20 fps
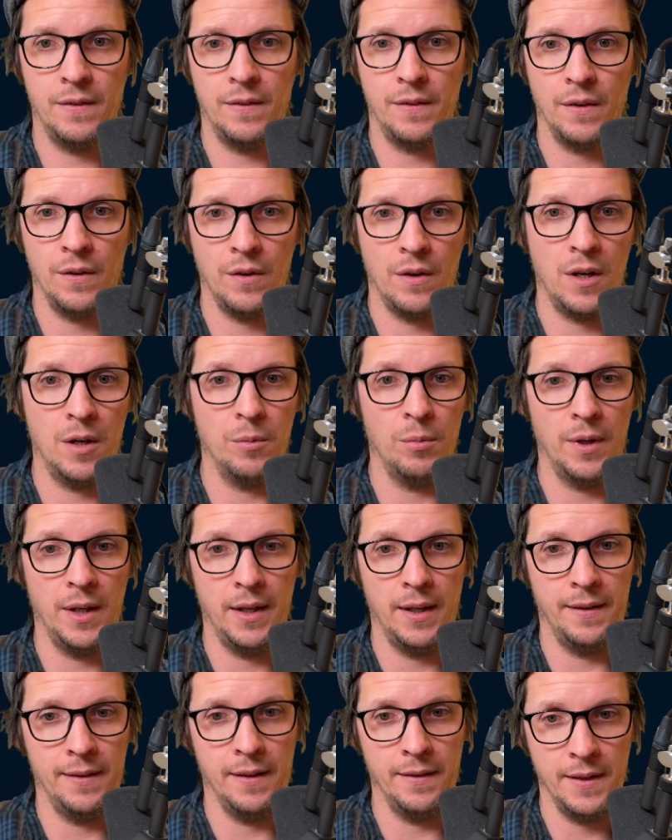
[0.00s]
So are
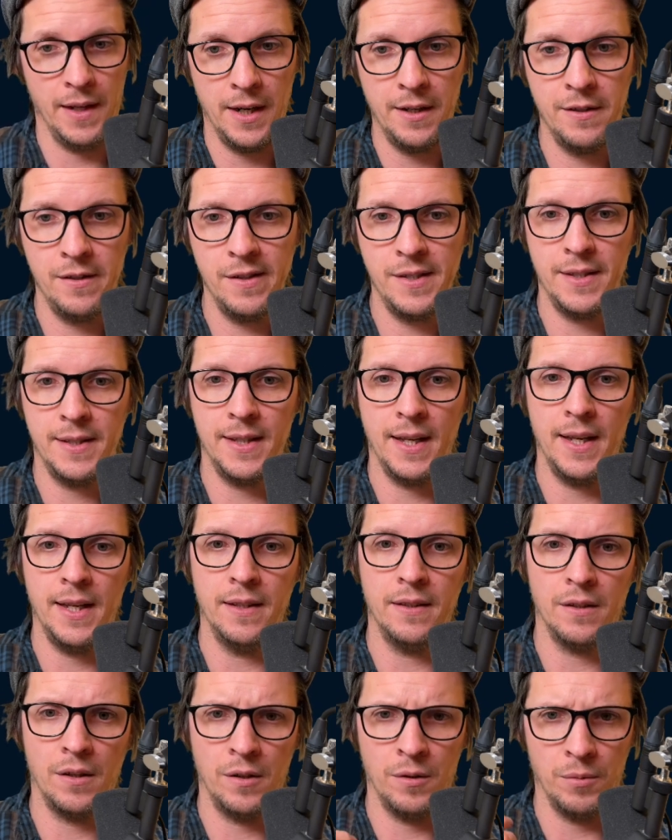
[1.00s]
we in an error
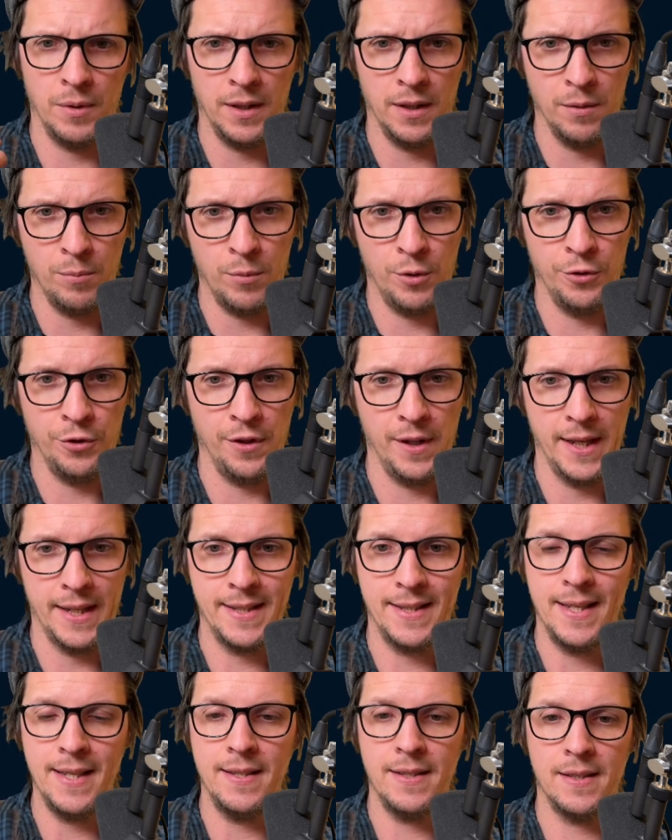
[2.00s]
state? Are we in a model
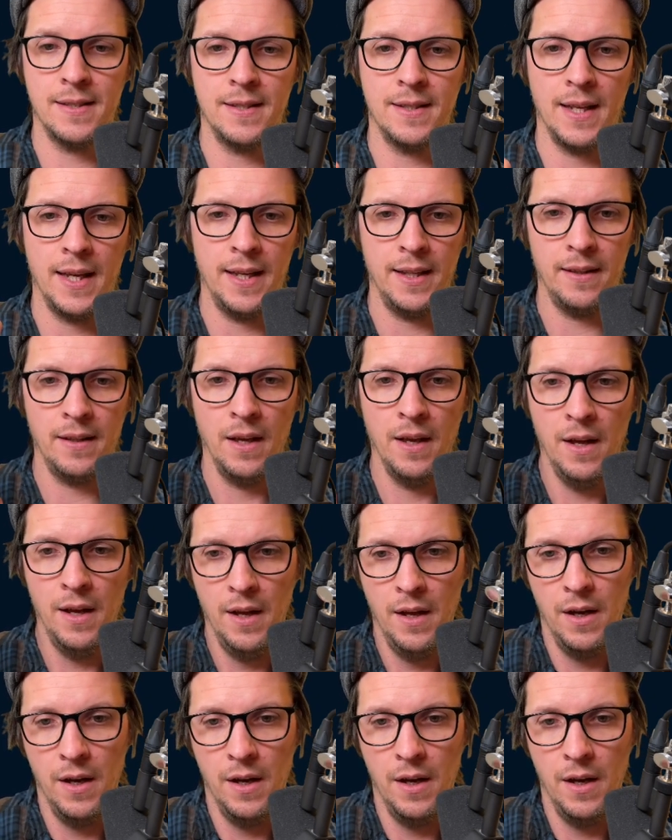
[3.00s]
exist state?